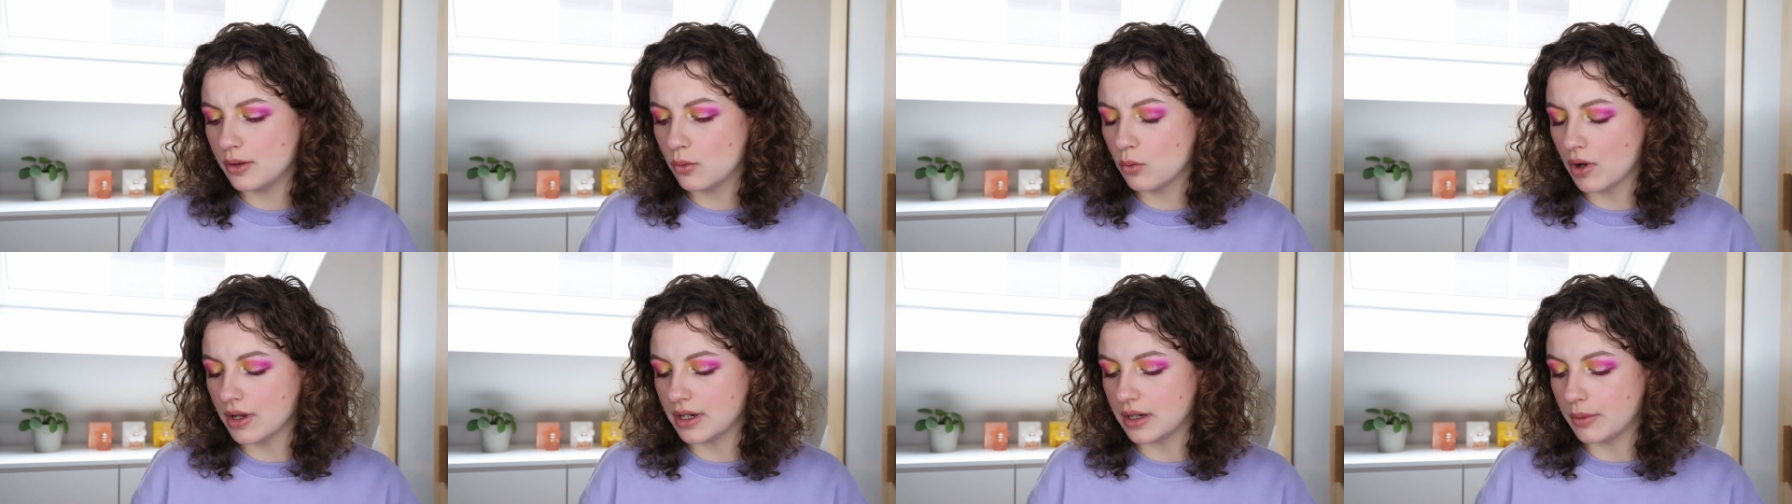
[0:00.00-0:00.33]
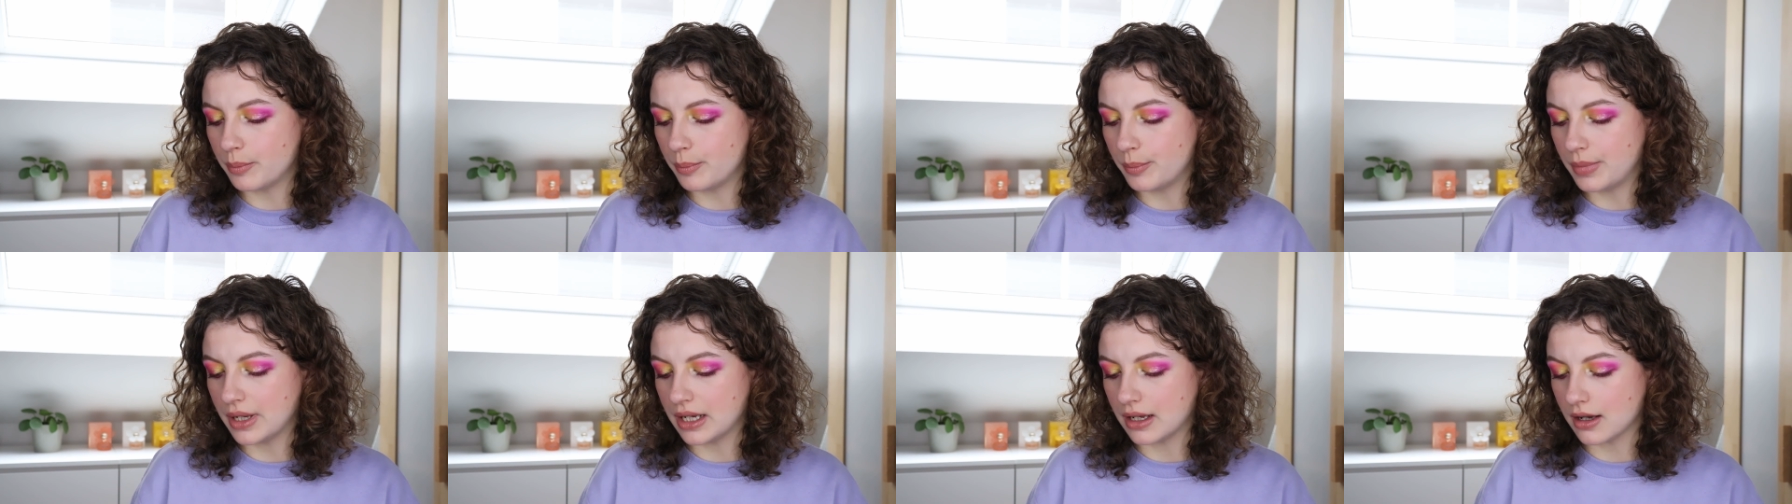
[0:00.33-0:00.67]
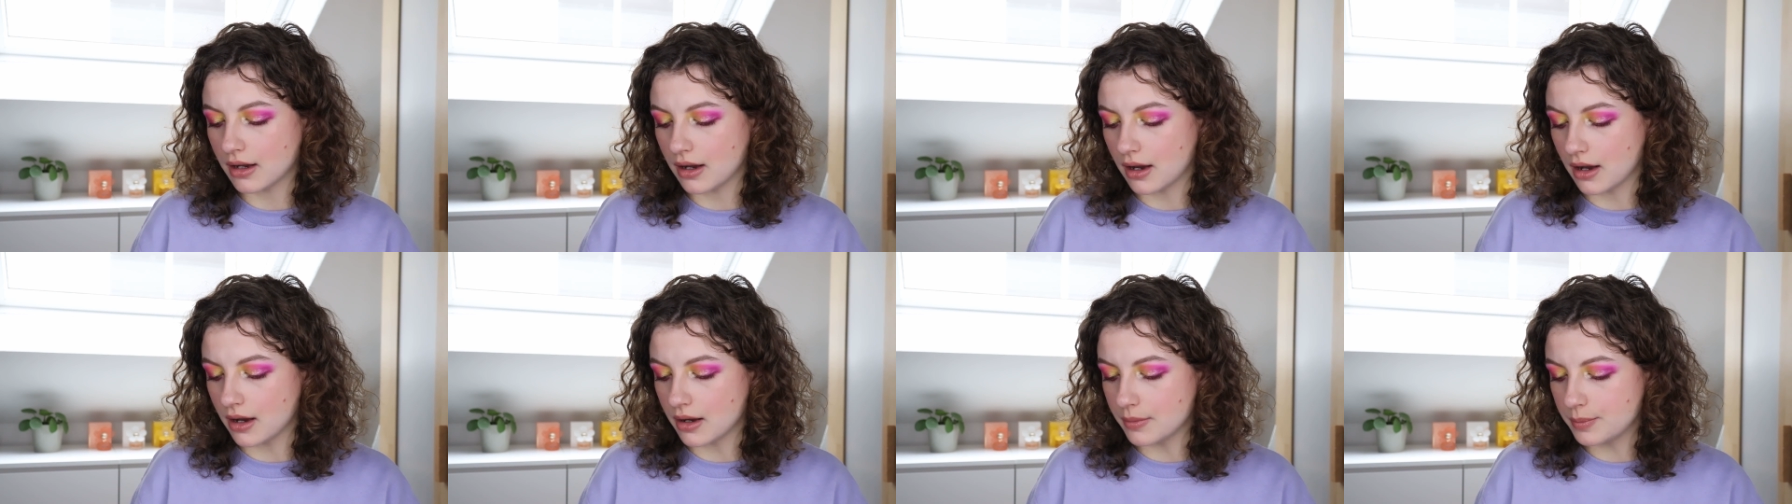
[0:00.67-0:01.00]
want to pick
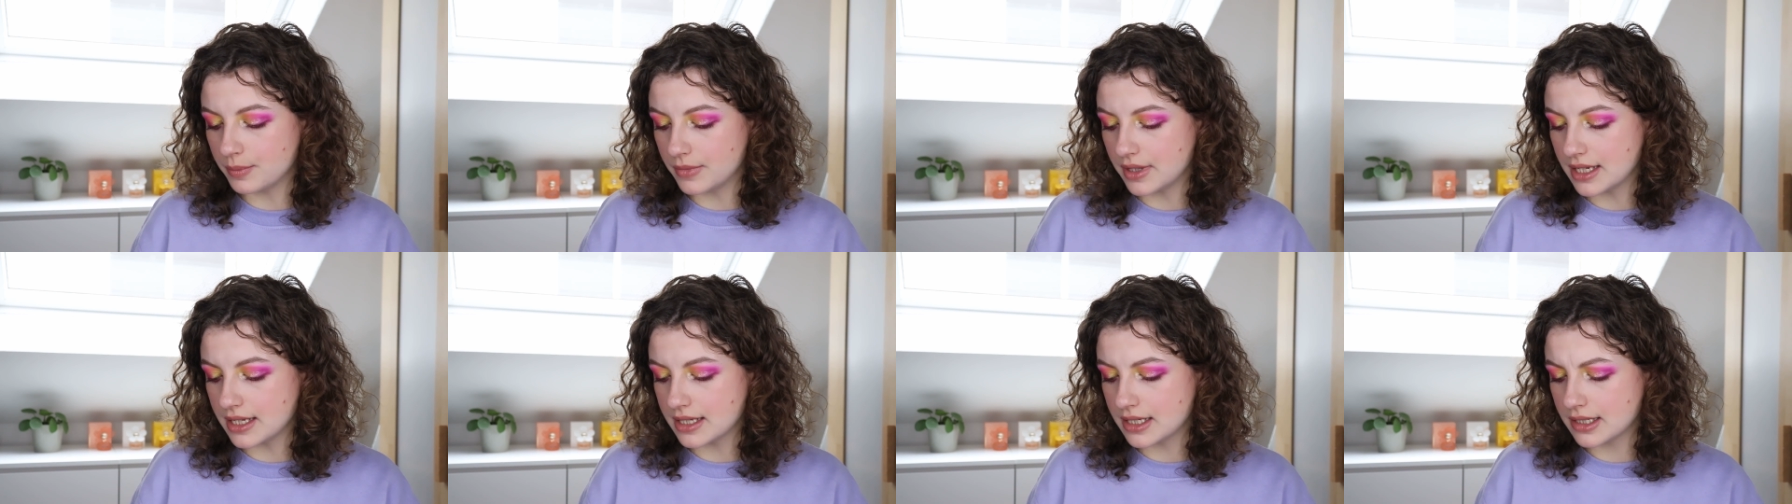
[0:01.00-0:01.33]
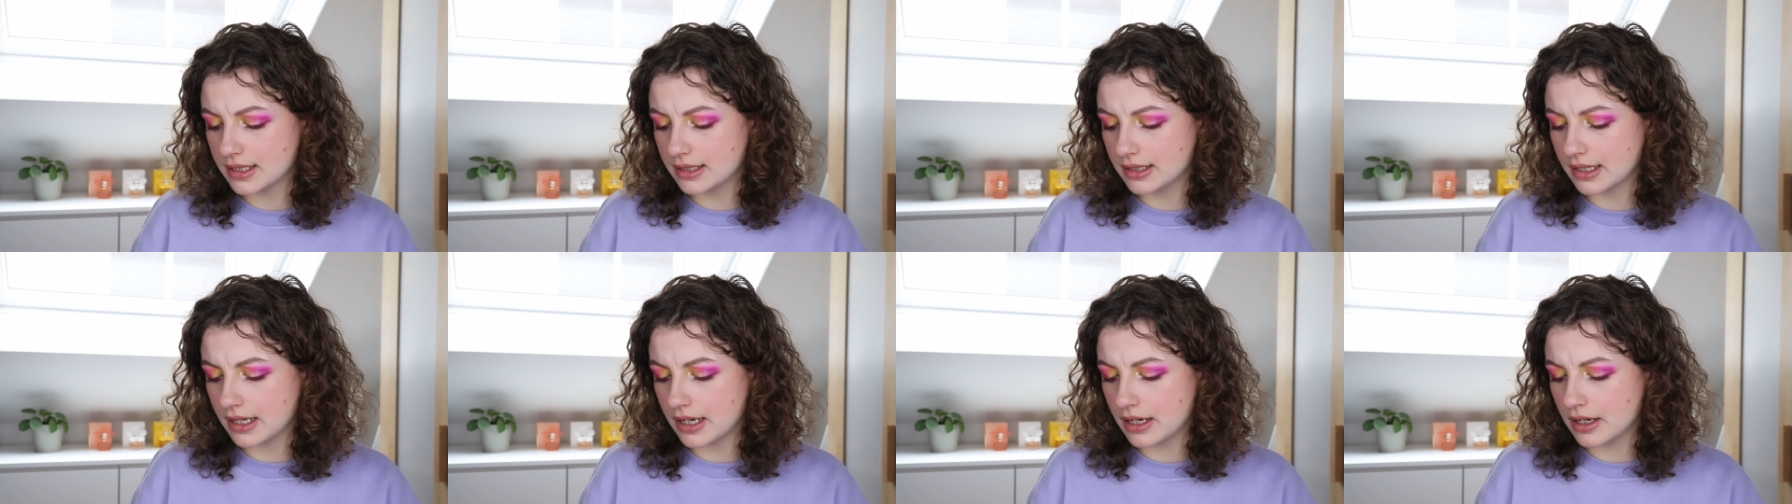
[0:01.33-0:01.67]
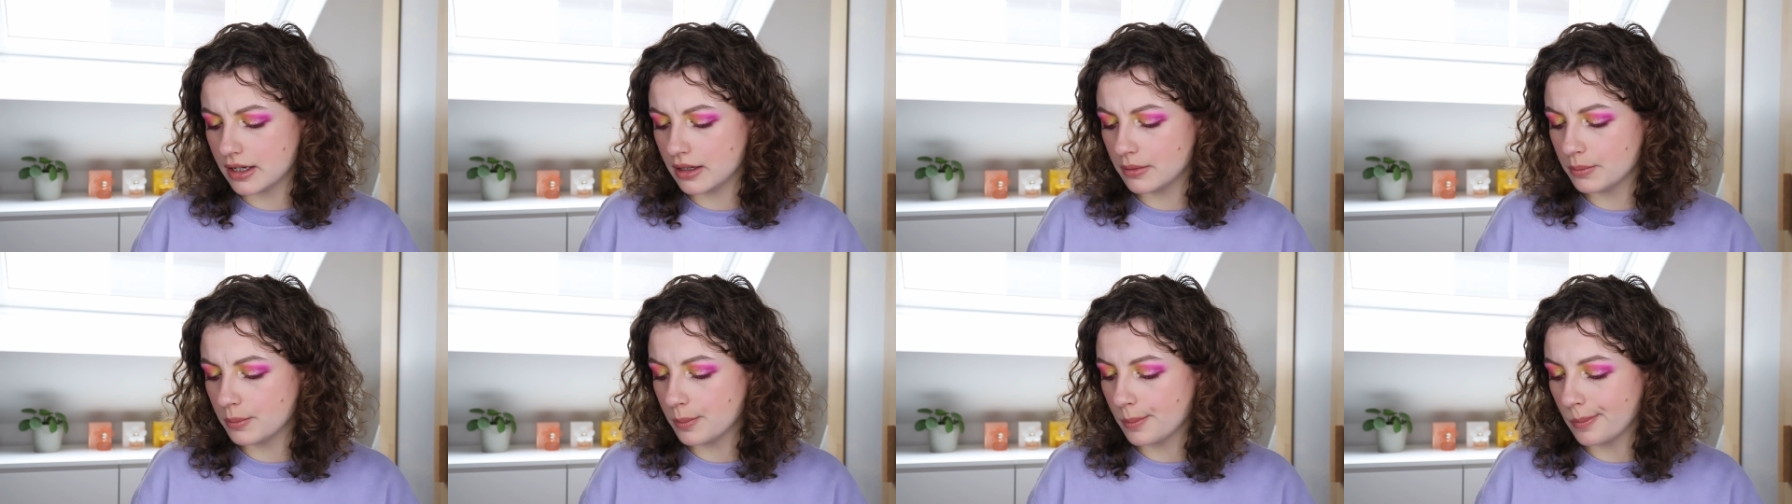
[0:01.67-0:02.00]
up this time.